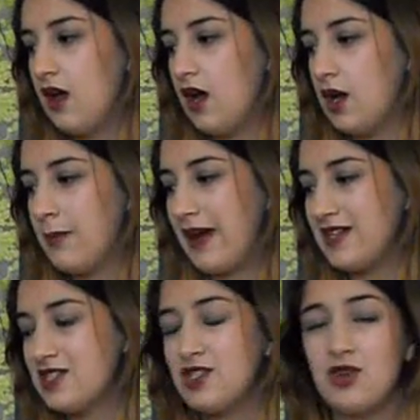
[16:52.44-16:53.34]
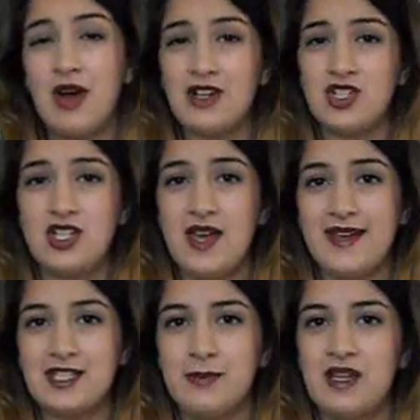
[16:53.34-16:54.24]
And it's not actually that
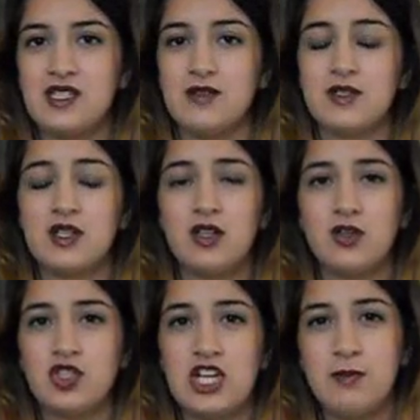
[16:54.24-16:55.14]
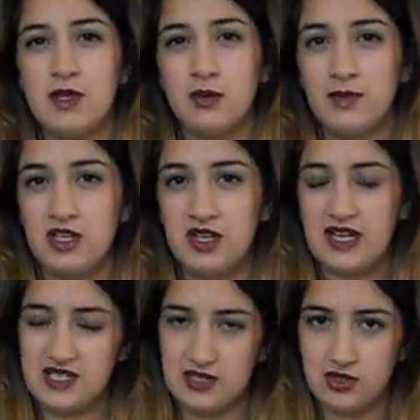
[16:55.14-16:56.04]
expensive. It's a lot cheaper than when you
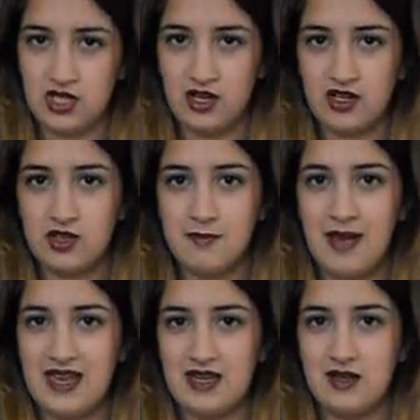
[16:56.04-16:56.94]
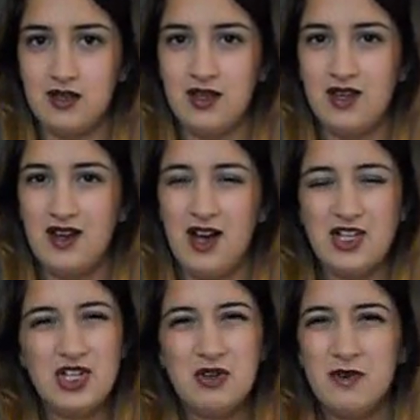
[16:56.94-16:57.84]
get down to like the main, I
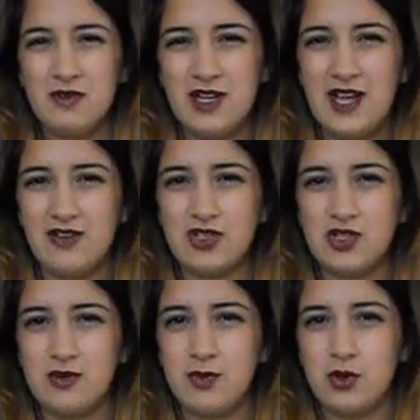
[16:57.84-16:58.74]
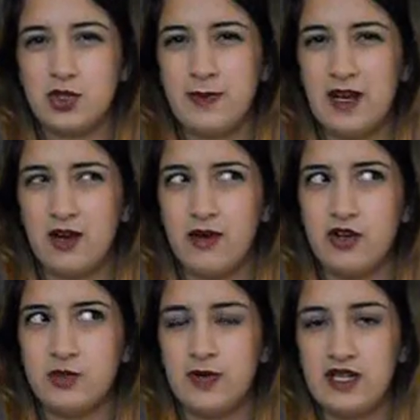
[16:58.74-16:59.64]
don't know if it really counts as on Portobello
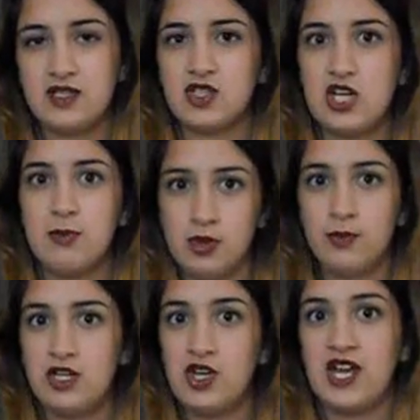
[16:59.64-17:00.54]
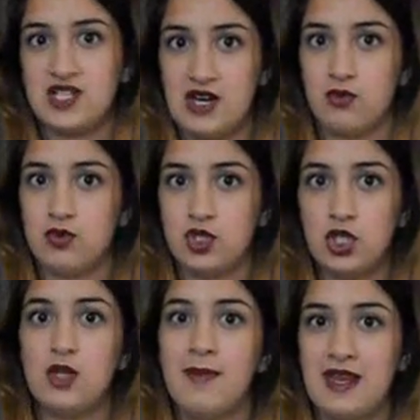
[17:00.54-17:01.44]
Road, but it's cheaper than when you get down
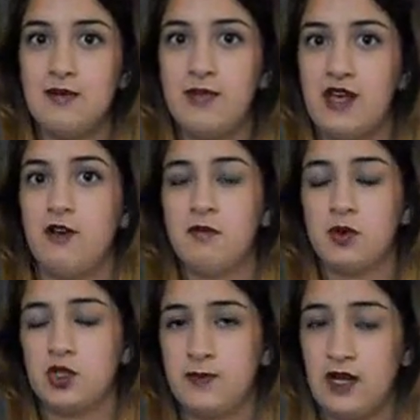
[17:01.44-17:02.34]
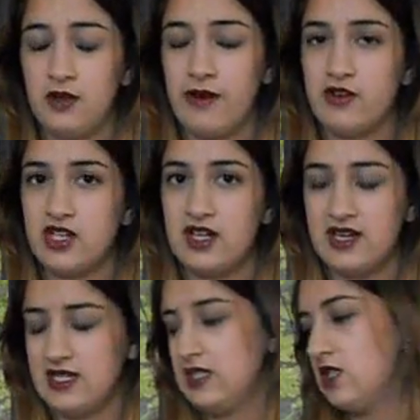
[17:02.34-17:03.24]
to the main bit of Portobello Road at
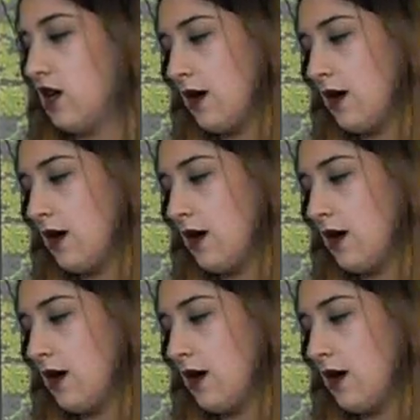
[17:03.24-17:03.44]
least.